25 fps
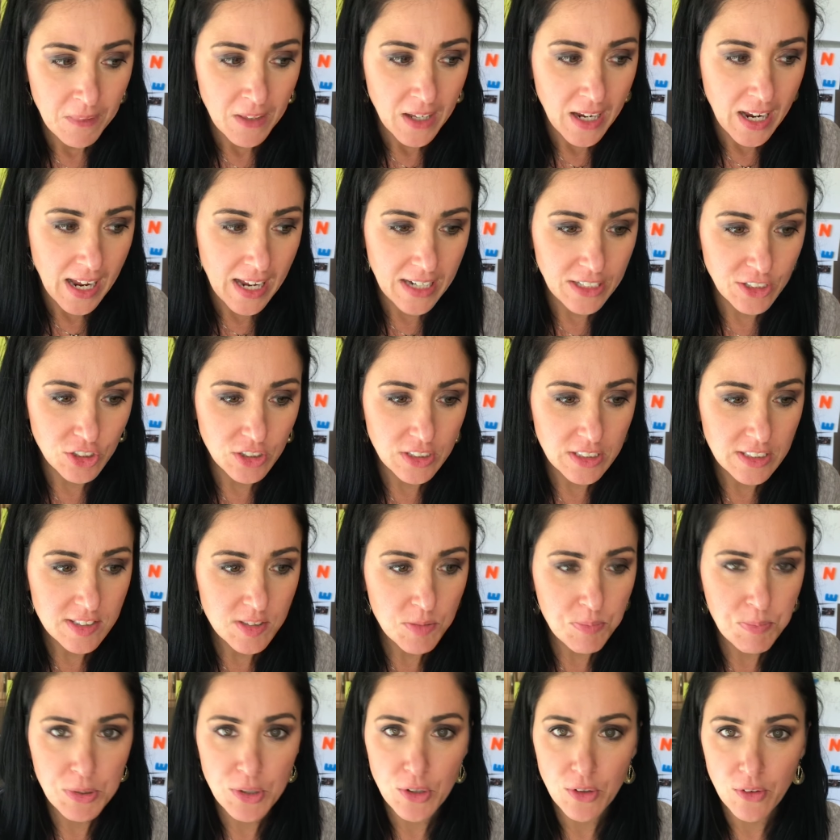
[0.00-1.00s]
and you need to
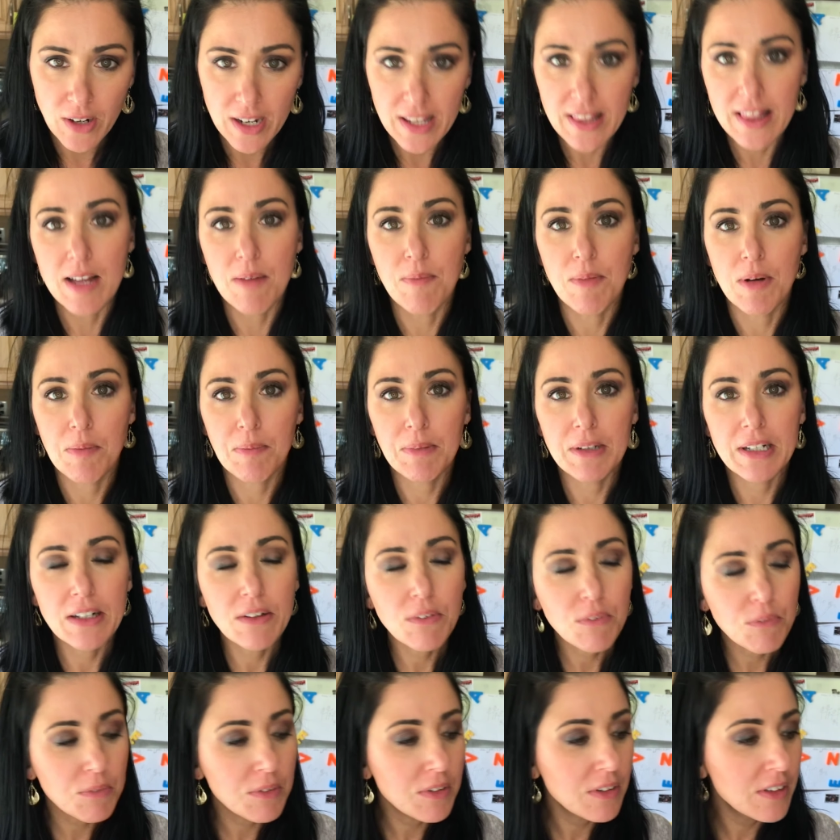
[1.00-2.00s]
puree them. I mean, I
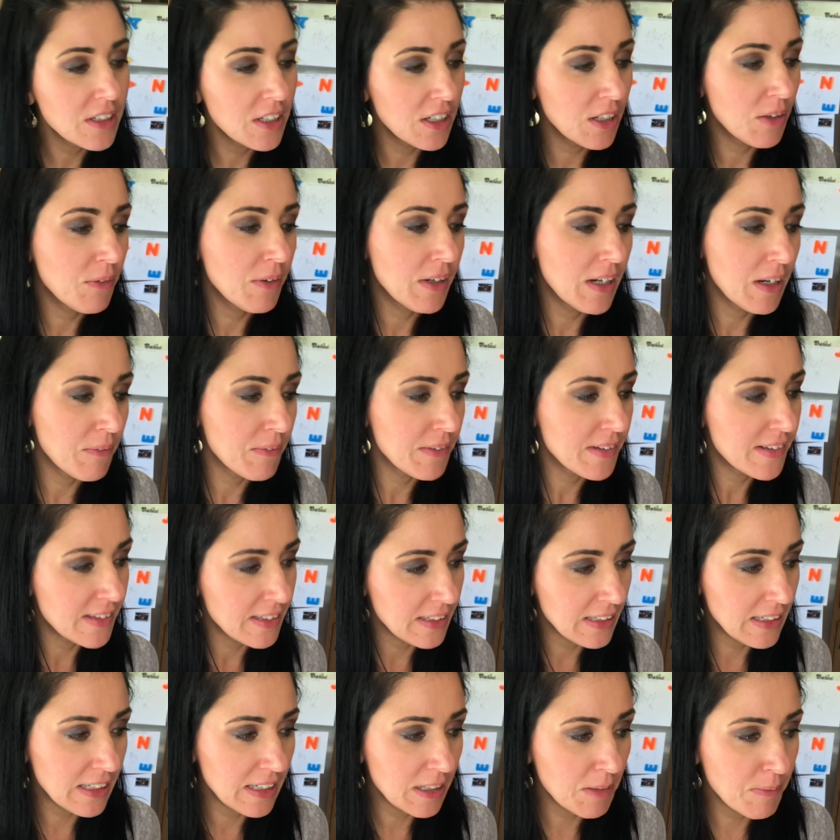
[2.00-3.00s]
don't really know what I was
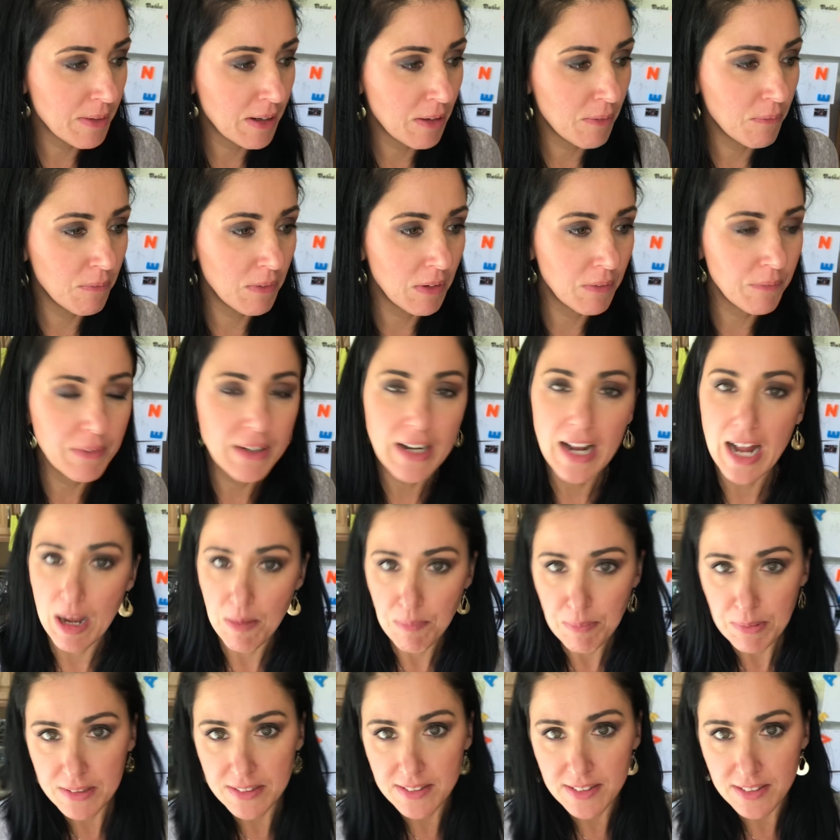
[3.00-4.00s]
thinking about what would
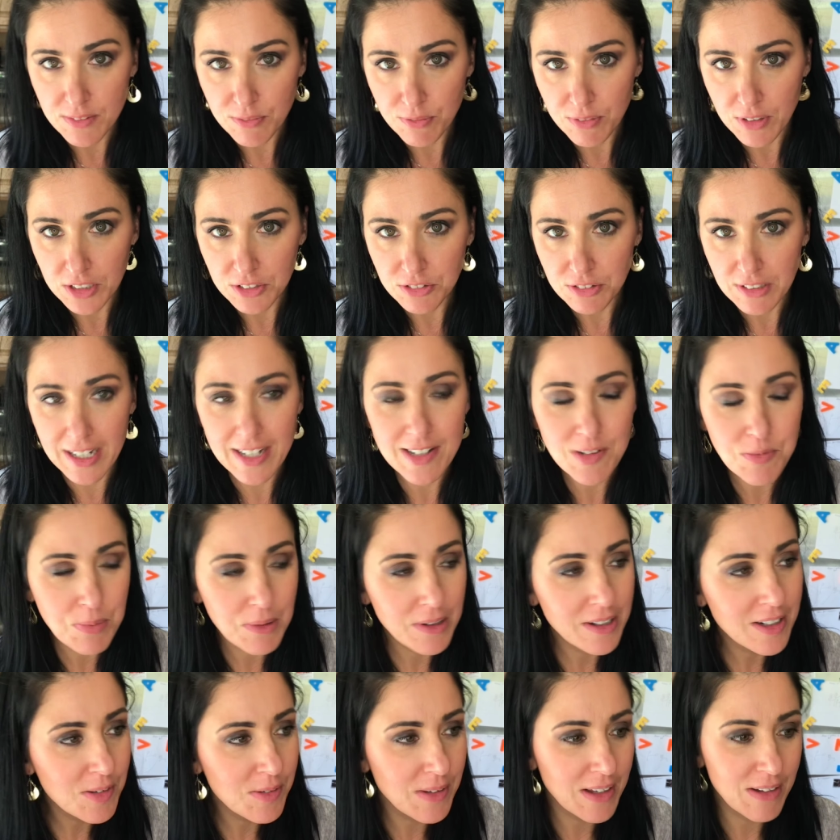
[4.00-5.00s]
happen to the fresh raspberries. I